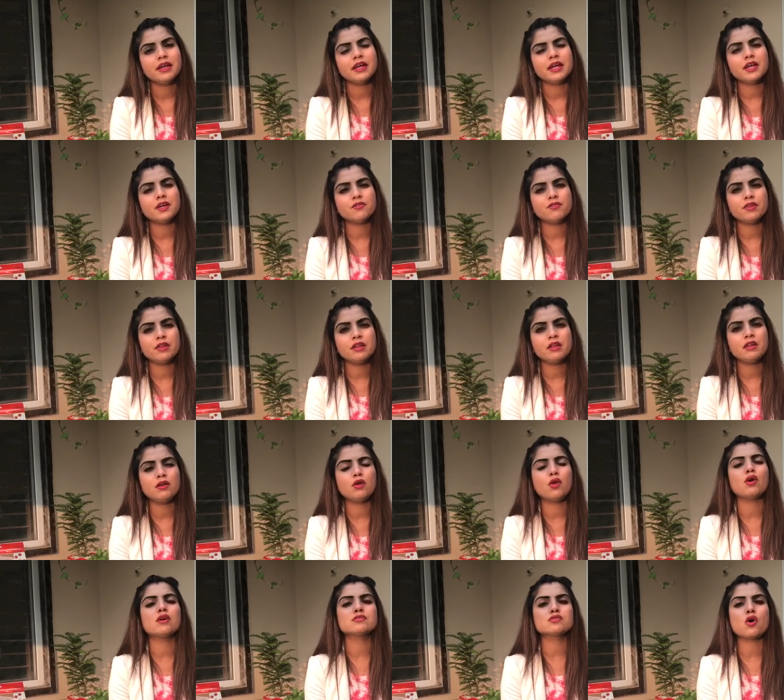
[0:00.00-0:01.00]
it will
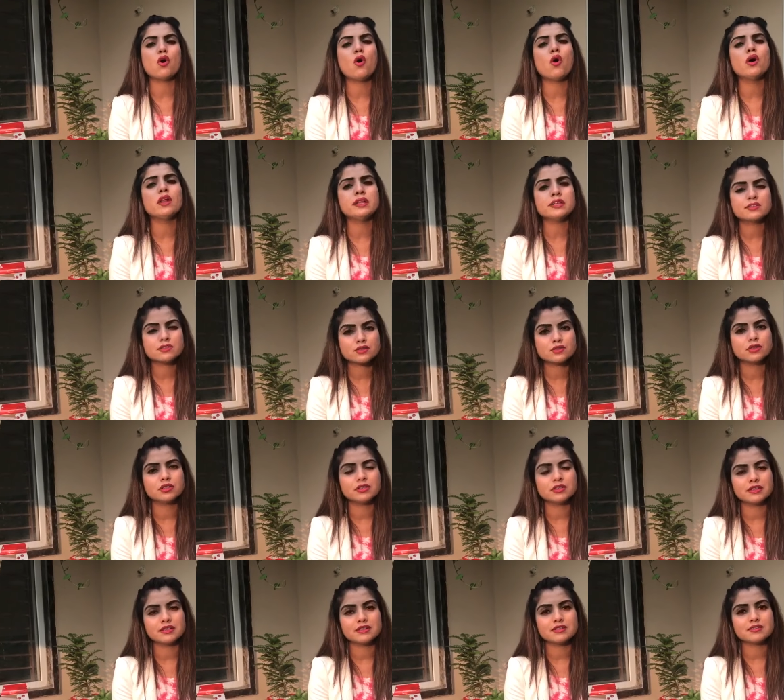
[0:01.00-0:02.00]
lose all its
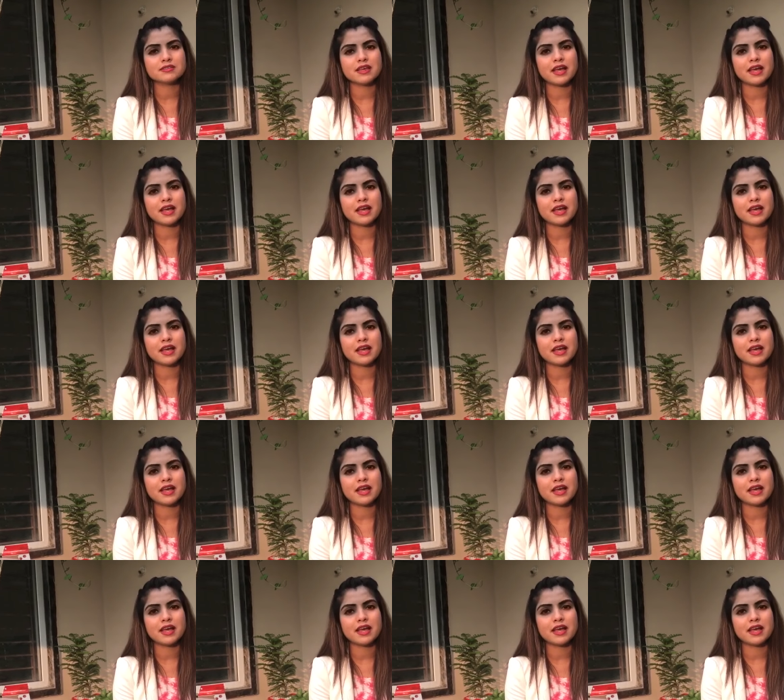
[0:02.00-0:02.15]
goodness